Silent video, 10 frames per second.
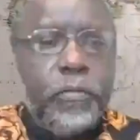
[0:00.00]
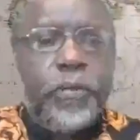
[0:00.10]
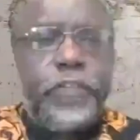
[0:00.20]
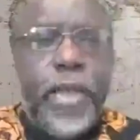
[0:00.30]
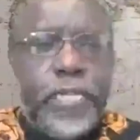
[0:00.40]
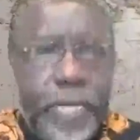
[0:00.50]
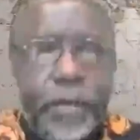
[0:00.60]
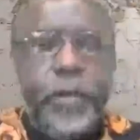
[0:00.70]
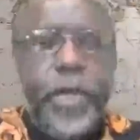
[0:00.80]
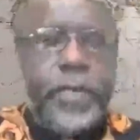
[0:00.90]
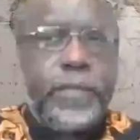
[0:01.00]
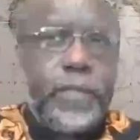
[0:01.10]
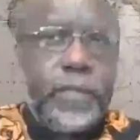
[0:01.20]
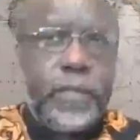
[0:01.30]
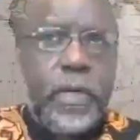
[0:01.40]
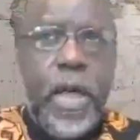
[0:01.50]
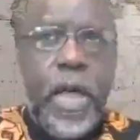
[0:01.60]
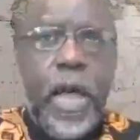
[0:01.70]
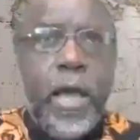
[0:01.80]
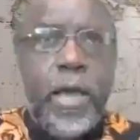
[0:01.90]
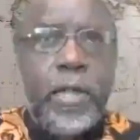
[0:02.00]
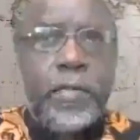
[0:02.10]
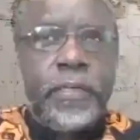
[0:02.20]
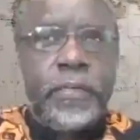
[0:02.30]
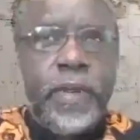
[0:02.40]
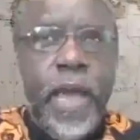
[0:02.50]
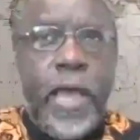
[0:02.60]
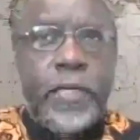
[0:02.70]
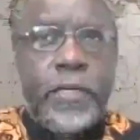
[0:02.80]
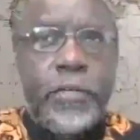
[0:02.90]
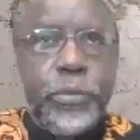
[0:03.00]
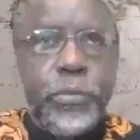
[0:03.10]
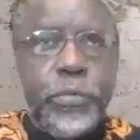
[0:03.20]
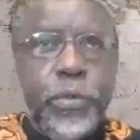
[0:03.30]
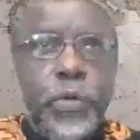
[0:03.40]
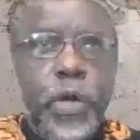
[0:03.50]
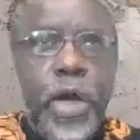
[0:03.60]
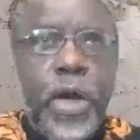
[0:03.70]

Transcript: which articulates and trying to